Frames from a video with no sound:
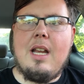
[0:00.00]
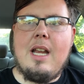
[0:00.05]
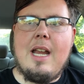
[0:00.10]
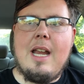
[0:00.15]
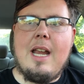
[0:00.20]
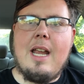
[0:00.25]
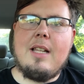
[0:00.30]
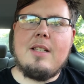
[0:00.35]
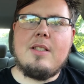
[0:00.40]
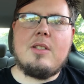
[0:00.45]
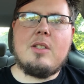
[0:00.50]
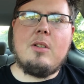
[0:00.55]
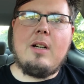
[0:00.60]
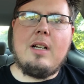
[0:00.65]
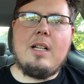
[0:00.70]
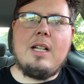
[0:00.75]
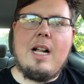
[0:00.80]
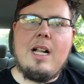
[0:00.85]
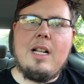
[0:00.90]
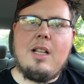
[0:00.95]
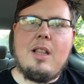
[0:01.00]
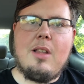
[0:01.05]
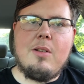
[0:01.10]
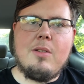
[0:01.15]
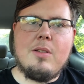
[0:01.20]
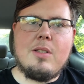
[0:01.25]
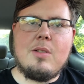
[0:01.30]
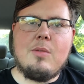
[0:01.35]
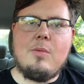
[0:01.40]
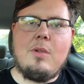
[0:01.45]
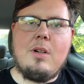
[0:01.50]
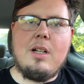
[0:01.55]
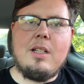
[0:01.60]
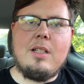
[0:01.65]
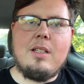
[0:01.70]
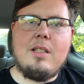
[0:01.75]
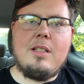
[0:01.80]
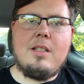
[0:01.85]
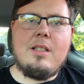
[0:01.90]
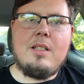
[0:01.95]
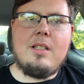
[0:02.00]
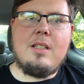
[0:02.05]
And so I got close to one,